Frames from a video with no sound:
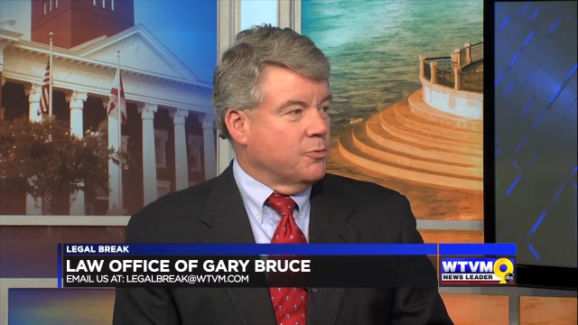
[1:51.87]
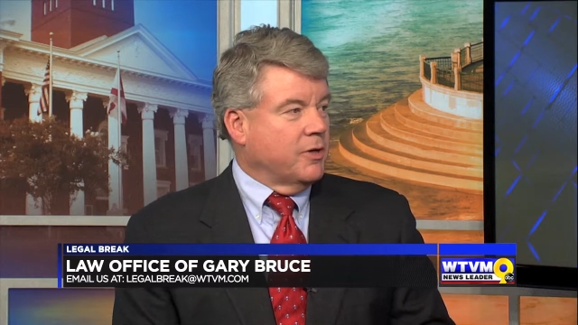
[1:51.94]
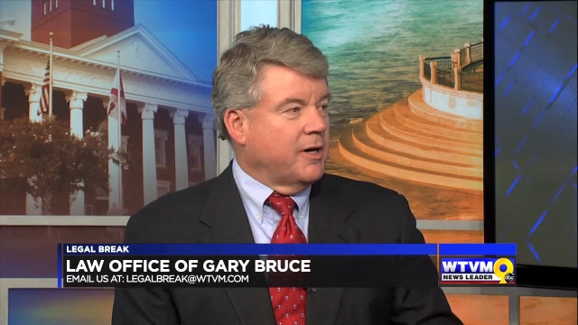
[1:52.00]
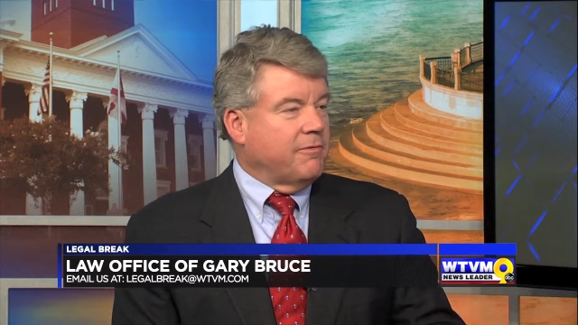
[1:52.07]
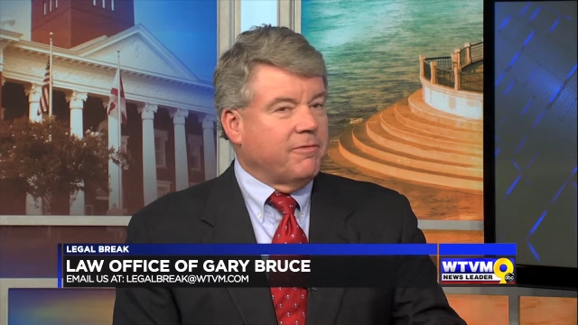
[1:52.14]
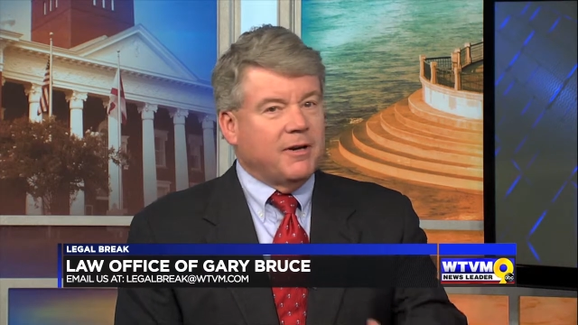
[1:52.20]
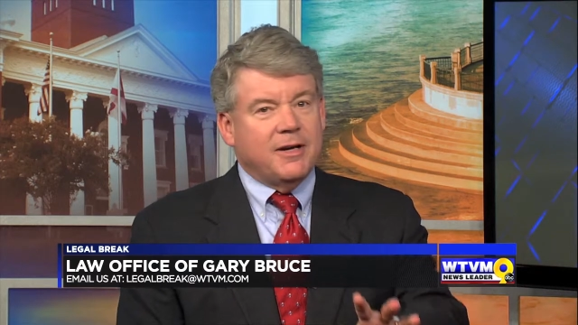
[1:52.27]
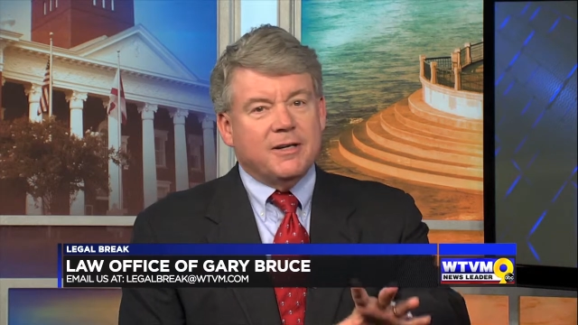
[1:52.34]
What I
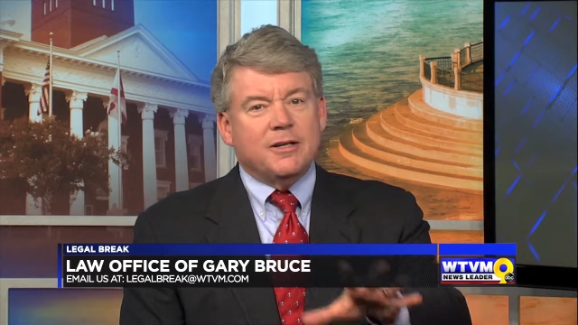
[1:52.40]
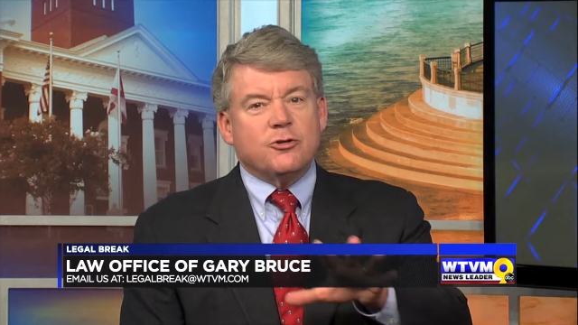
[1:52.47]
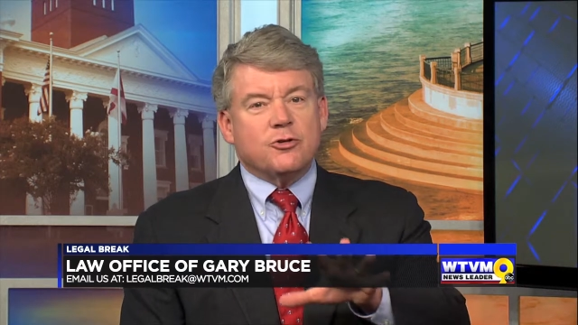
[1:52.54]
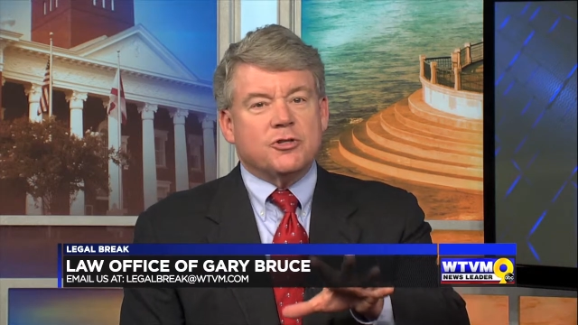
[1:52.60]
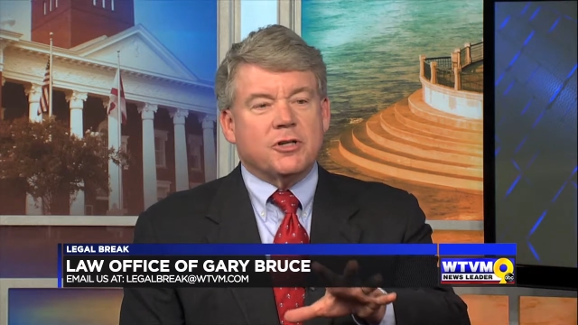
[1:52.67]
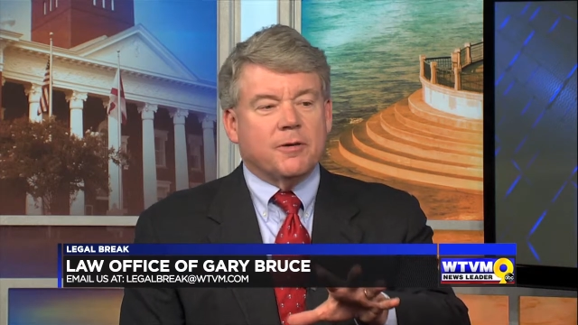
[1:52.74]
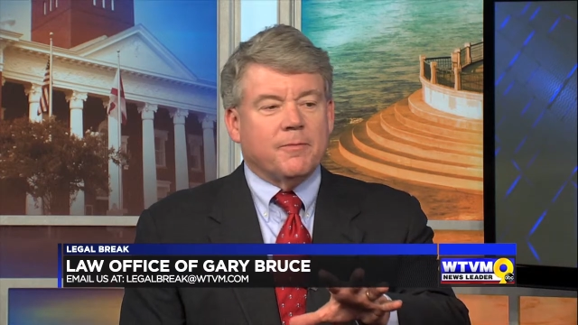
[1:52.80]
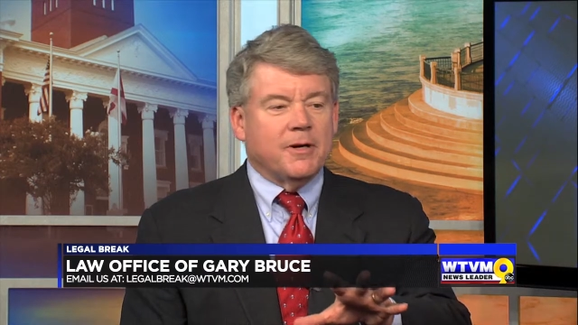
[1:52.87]
find
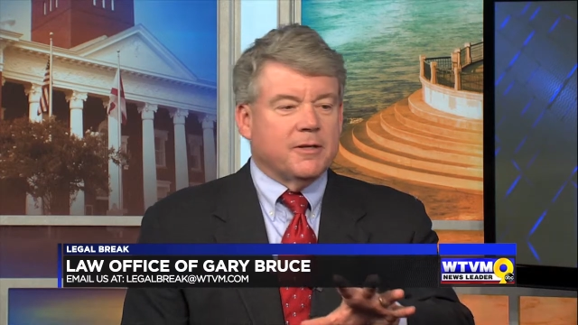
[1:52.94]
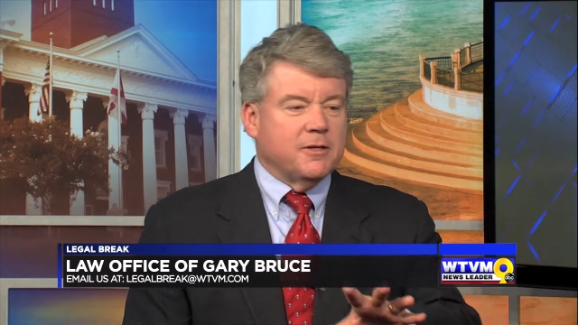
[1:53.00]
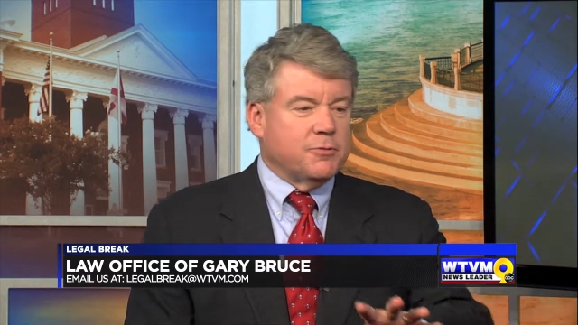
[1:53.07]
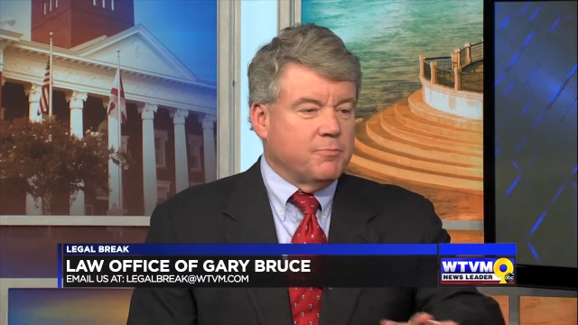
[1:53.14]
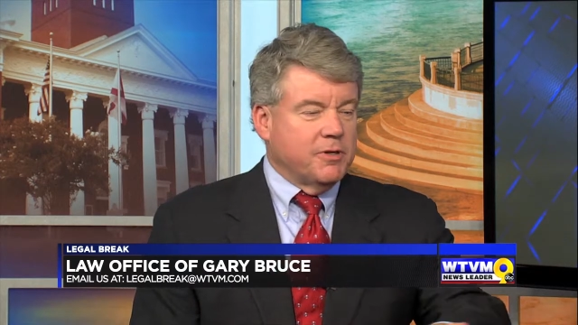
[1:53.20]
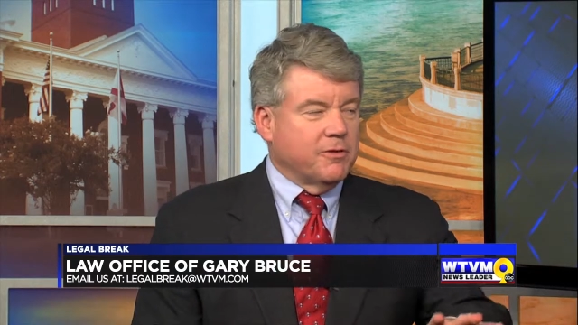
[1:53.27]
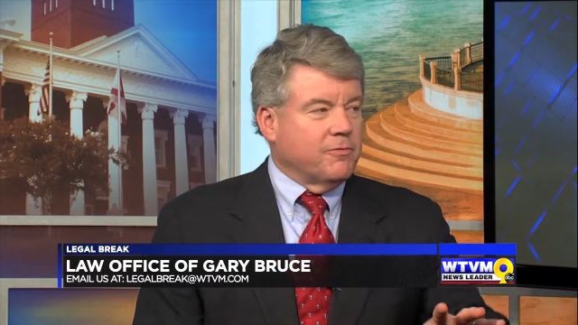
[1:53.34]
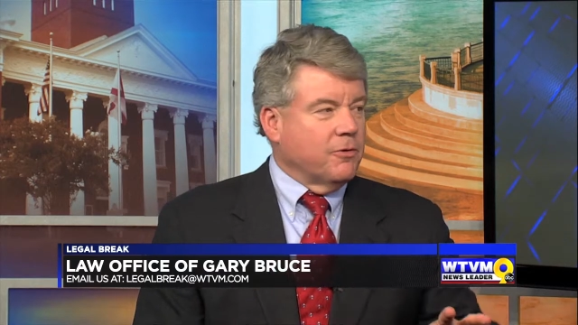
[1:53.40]
interesting about these
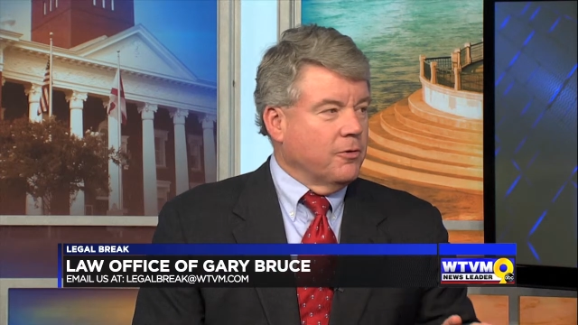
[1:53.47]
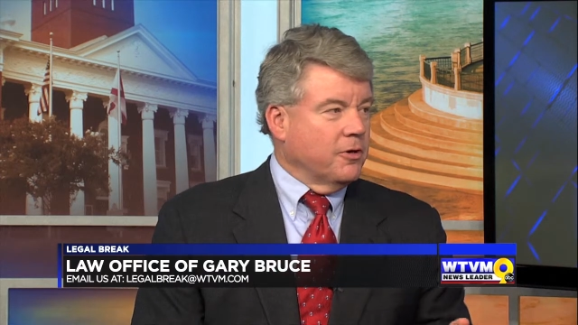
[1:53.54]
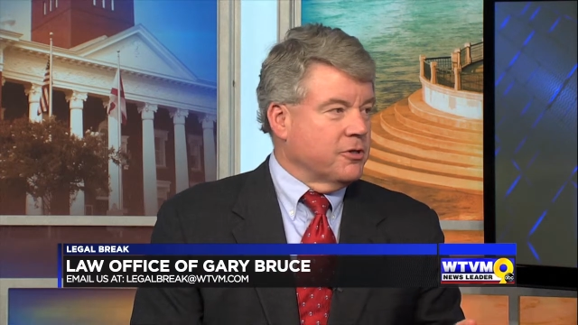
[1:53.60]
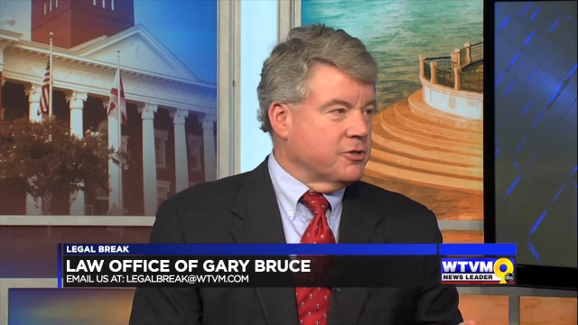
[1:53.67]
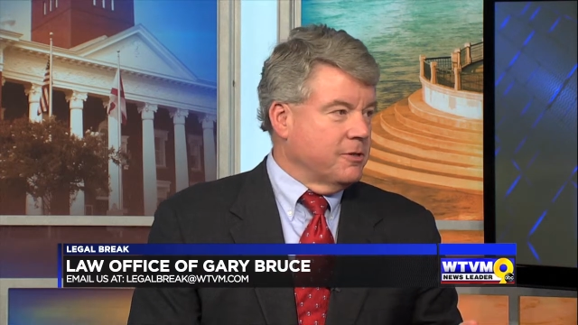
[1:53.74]
big verdicts